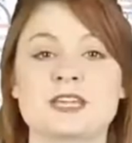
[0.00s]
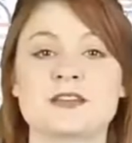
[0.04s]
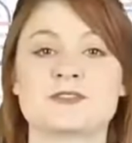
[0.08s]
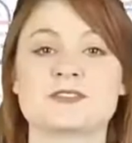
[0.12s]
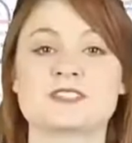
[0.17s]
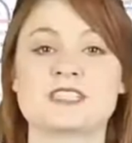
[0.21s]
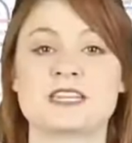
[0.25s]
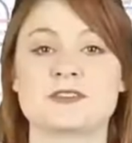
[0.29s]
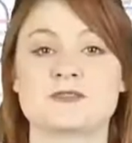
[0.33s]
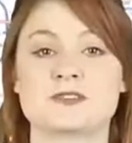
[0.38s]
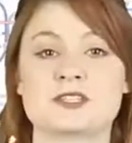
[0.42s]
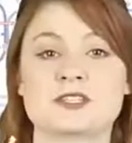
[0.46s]

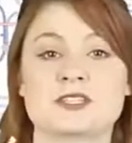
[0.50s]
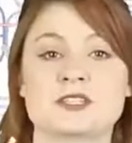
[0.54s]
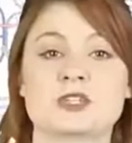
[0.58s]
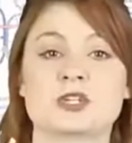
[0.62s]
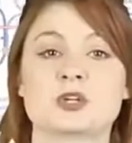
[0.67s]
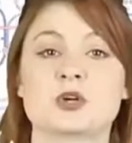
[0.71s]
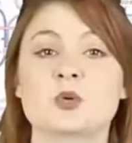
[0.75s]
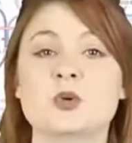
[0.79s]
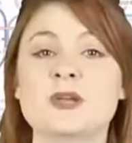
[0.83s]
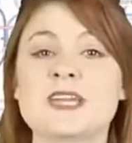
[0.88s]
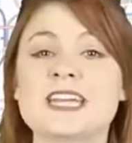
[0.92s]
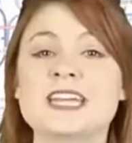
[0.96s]
gift given to
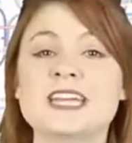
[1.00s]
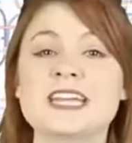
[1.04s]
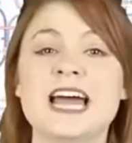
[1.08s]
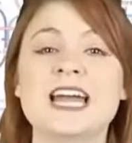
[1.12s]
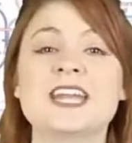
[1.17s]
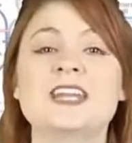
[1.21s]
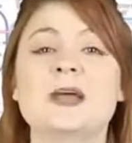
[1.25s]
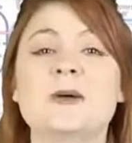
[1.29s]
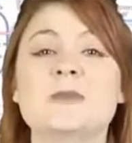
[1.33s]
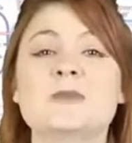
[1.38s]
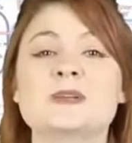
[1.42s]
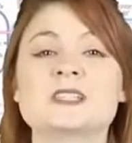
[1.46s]
the Queen.
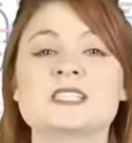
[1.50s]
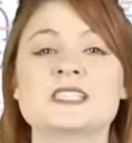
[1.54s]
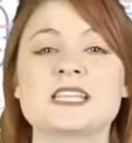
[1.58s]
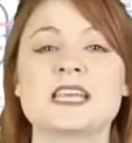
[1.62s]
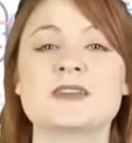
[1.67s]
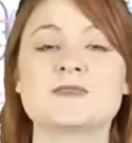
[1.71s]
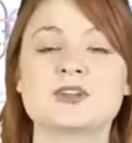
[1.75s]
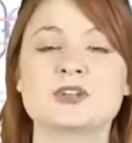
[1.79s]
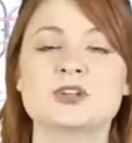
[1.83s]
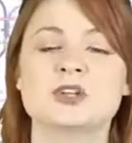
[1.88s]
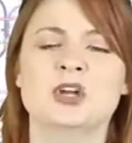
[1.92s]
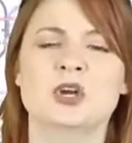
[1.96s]
At number
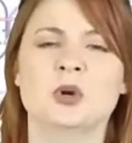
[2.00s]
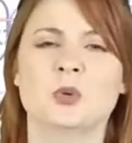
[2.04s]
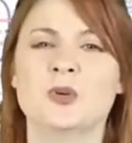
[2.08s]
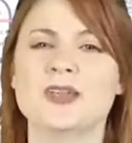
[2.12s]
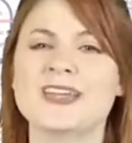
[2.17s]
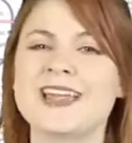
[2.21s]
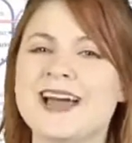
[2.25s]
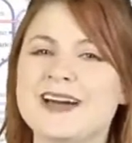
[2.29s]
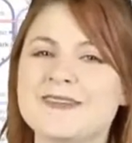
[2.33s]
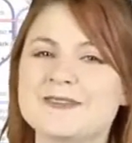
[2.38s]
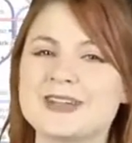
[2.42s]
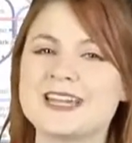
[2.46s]
7,
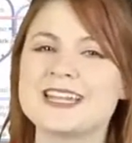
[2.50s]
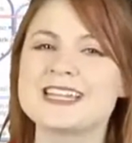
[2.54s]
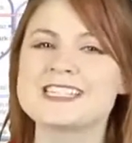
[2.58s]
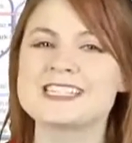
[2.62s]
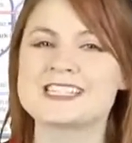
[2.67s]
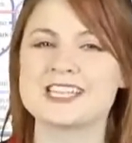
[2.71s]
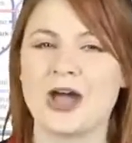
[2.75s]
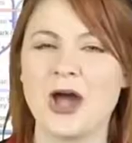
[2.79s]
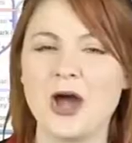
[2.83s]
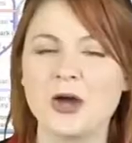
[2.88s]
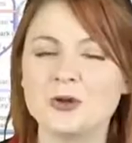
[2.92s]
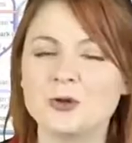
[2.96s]
we have a
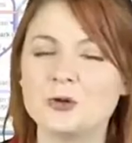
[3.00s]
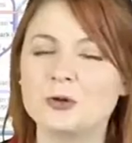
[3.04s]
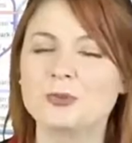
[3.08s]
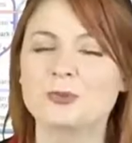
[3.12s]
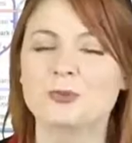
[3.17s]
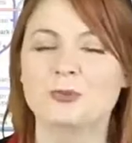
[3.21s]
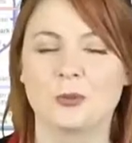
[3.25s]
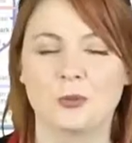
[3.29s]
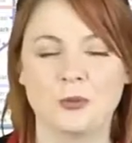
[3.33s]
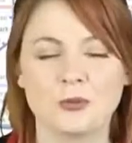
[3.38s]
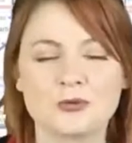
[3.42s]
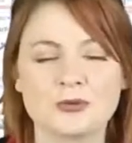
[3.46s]
tunnel
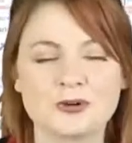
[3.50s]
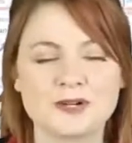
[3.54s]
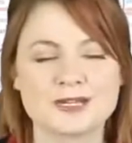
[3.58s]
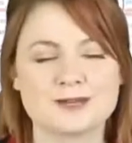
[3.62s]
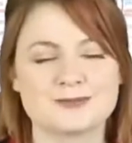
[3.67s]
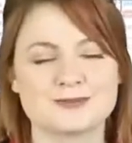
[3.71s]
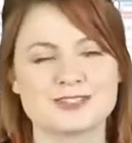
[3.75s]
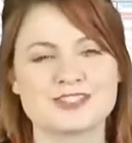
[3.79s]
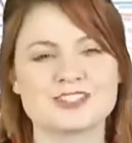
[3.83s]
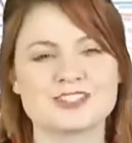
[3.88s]
boring